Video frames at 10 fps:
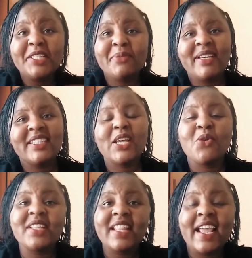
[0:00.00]
it might
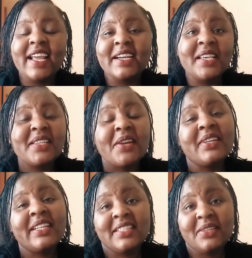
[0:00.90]
sound like things are
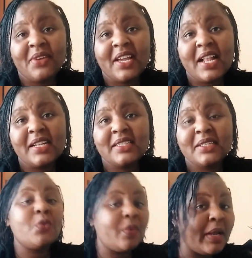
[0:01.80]
really difficult,
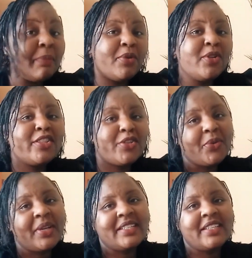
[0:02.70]
but we will pull
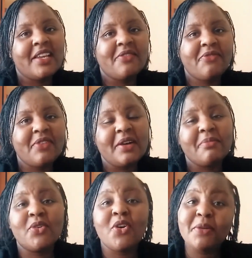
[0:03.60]
through it. If
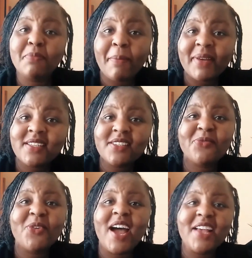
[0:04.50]
God purposes
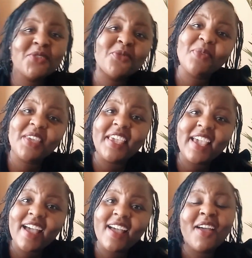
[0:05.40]
for us to be
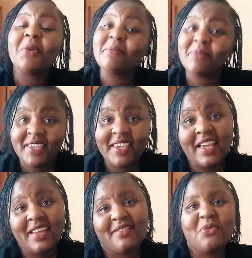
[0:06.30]
here, we will be
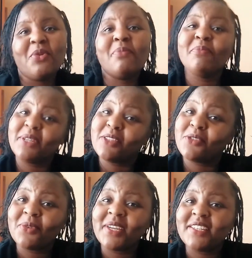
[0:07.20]
here and we'll pull
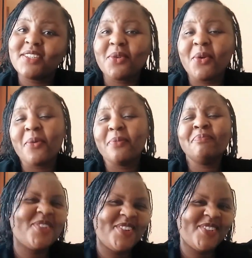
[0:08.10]
through it. So
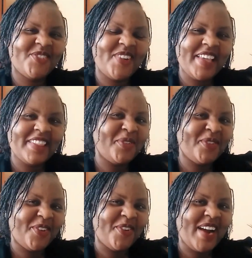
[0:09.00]
put on your strength,
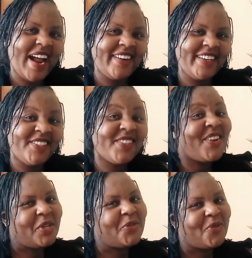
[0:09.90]
put on your courage.
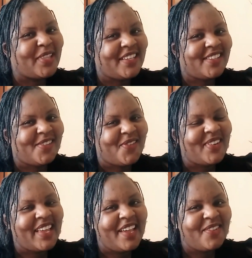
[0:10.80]
We'll do this,
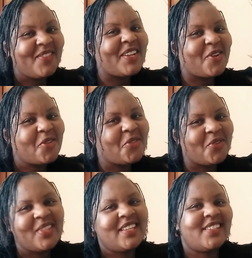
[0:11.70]
okay? We'll go
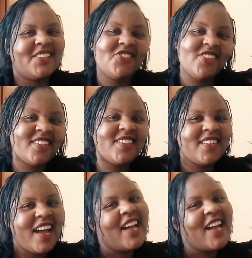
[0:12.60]
through this. It's just